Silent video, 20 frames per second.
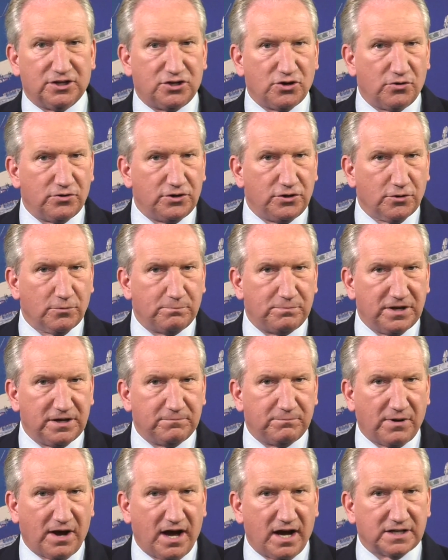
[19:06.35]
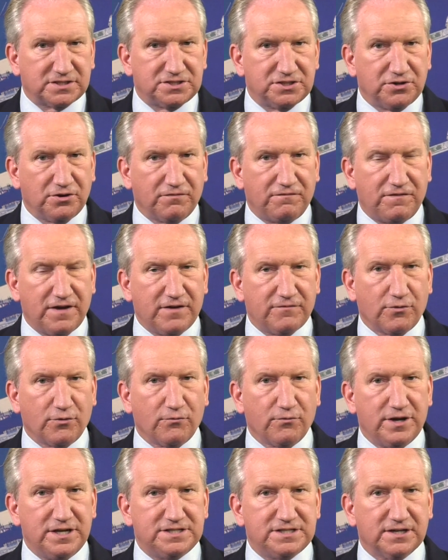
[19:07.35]
Go to your big box and your favorite
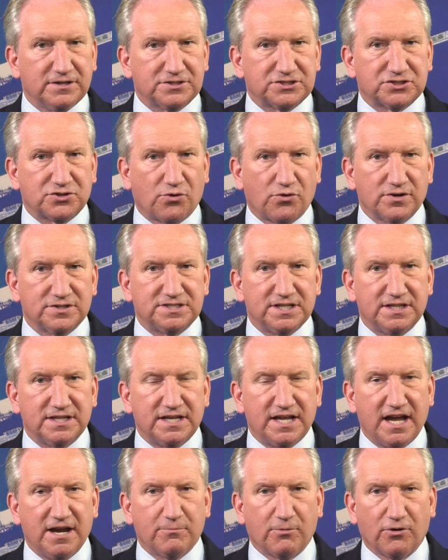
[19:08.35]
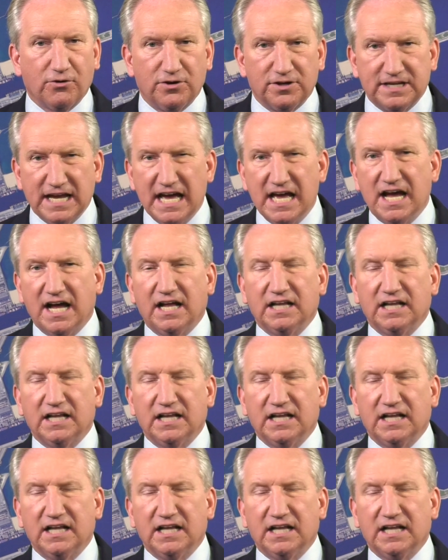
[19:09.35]
retail stores in the neighborhood